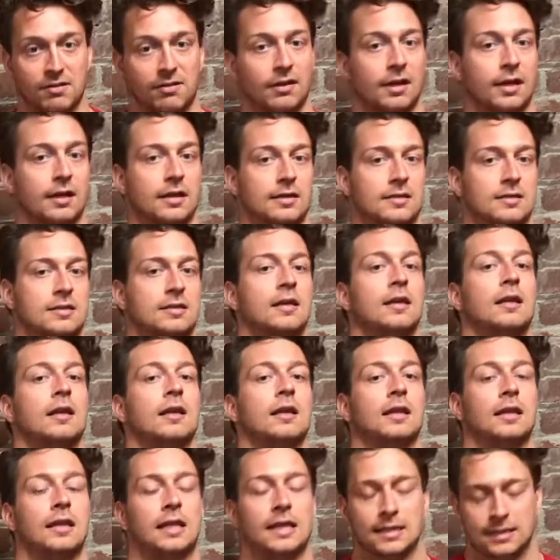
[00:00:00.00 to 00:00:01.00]
things,
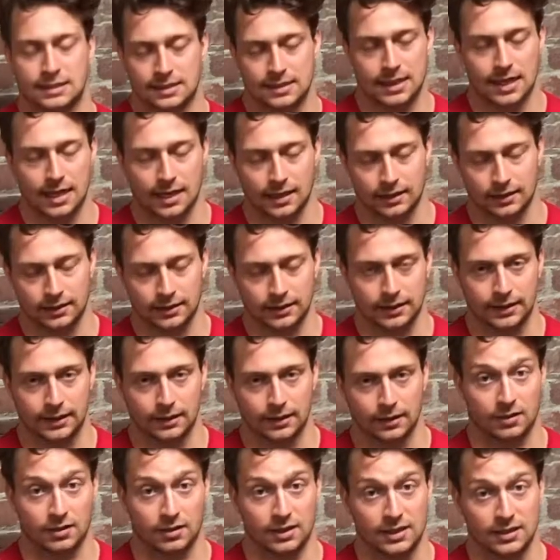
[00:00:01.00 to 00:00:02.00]
let's dial
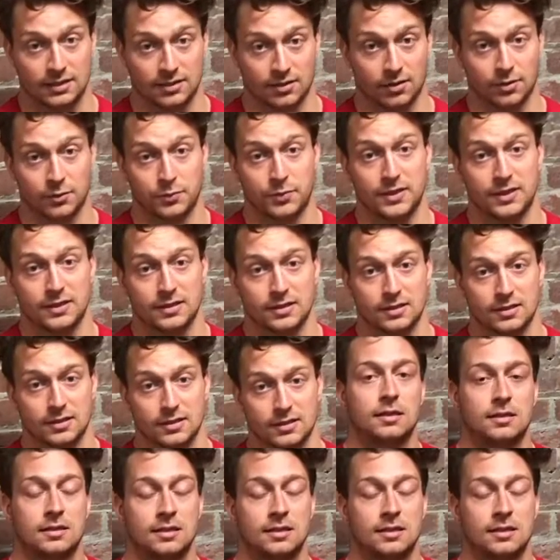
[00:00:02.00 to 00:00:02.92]
in these other pieces.